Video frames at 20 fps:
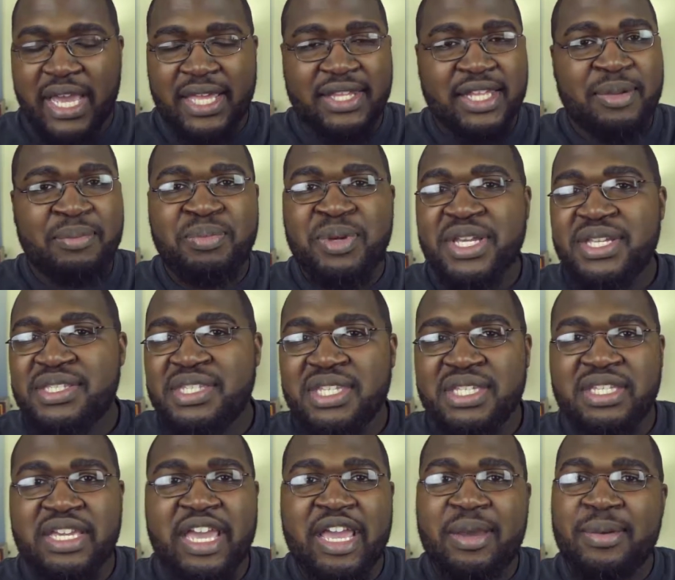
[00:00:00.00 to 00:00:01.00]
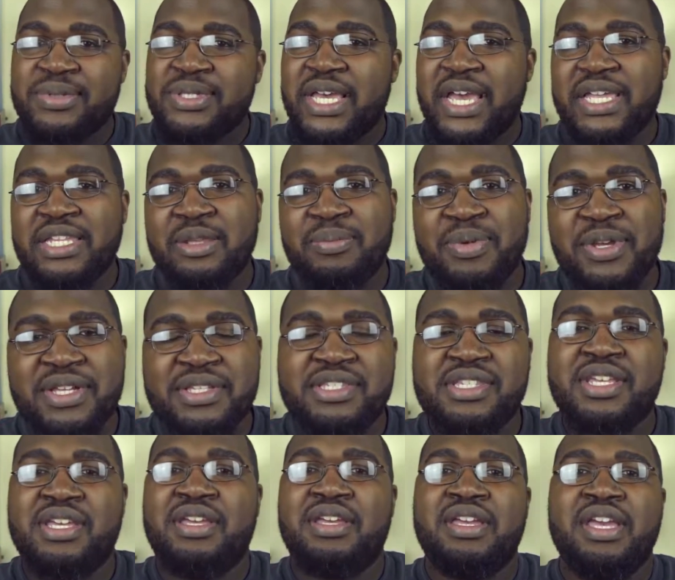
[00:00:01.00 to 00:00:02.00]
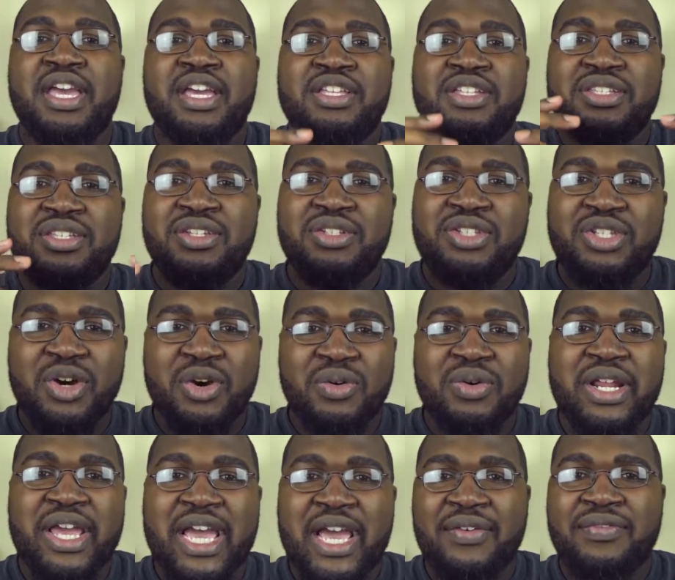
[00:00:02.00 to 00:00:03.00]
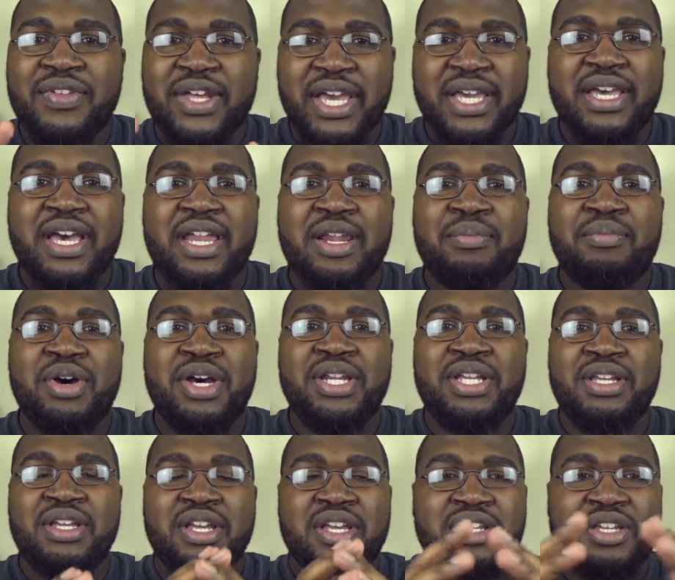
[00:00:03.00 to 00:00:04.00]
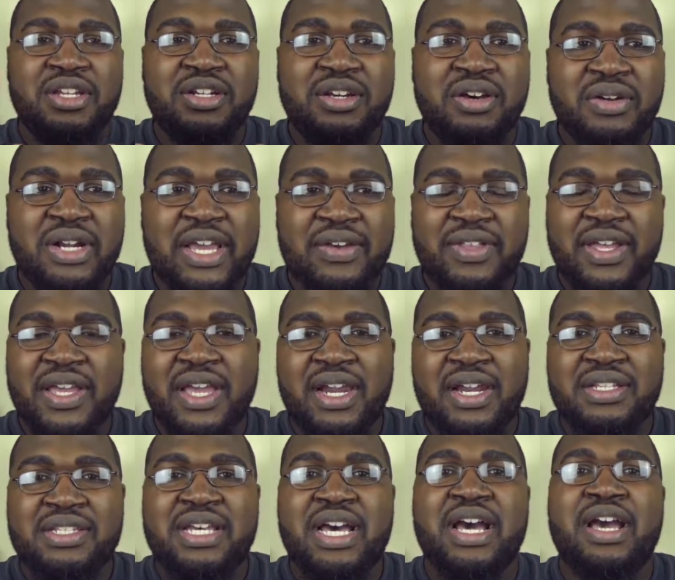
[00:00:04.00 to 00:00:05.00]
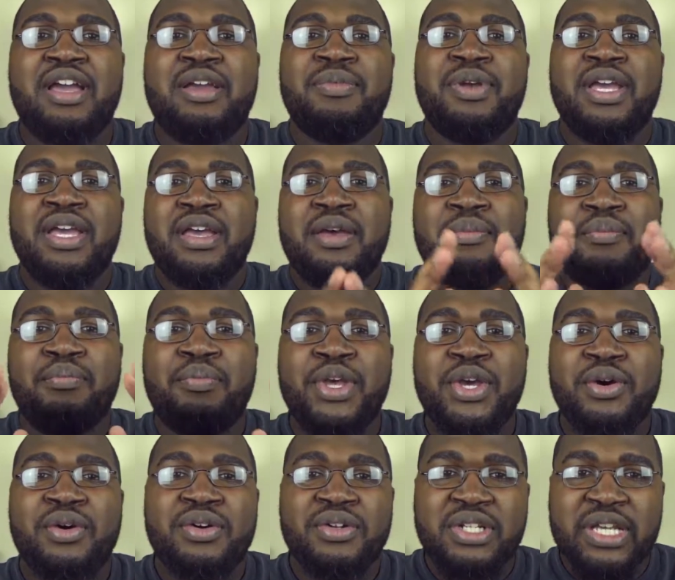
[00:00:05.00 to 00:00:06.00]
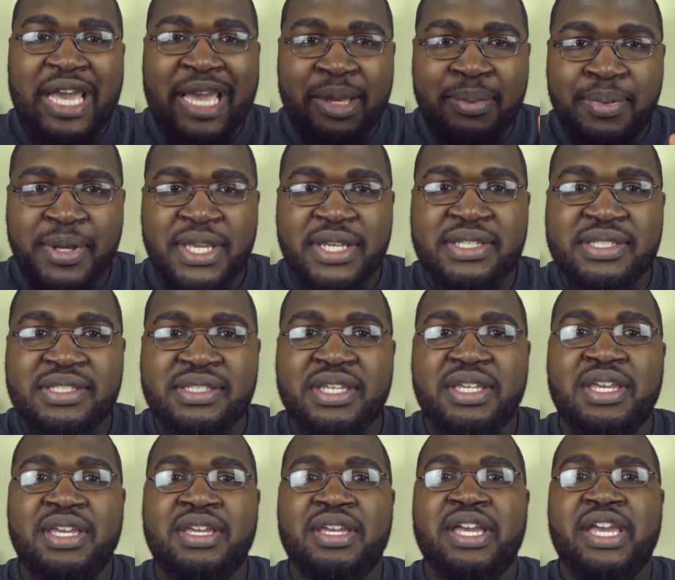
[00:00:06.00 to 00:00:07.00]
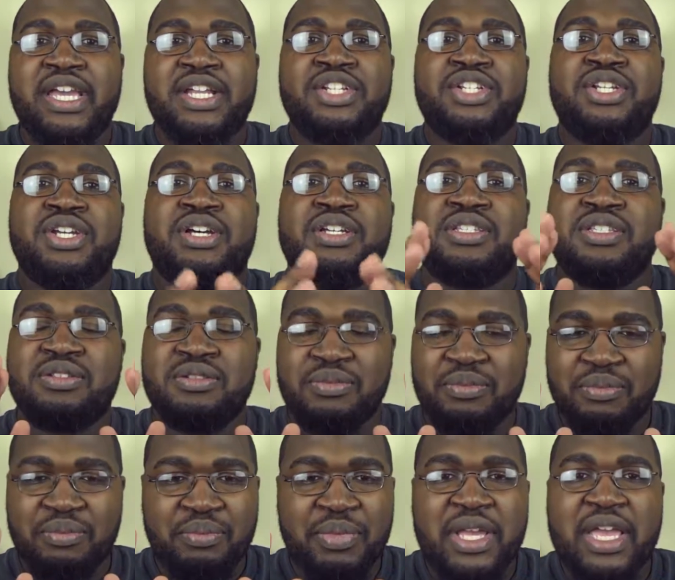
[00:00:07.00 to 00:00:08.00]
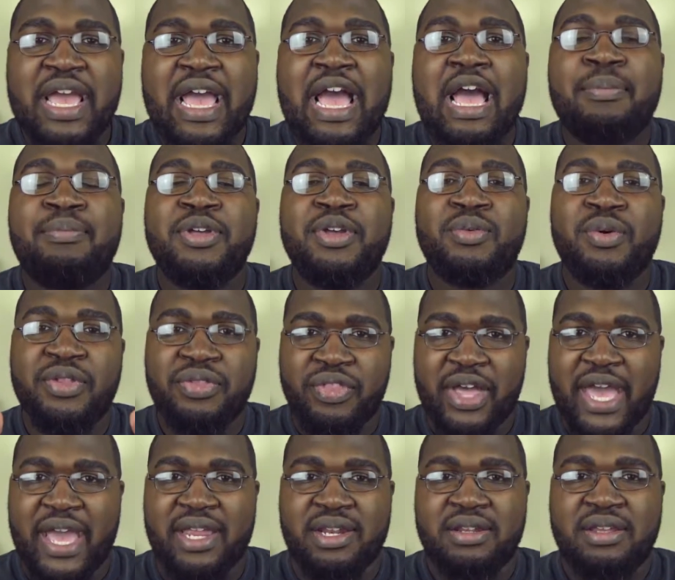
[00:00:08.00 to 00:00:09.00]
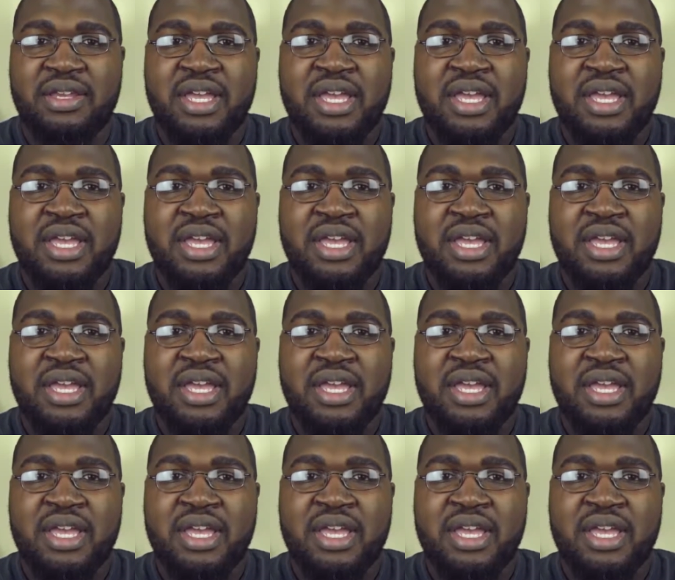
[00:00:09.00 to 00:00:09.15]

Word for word: and then PC games and the PC. You don't have that kind of money, you don't have that kind of time. Build a PC and just be happy with that.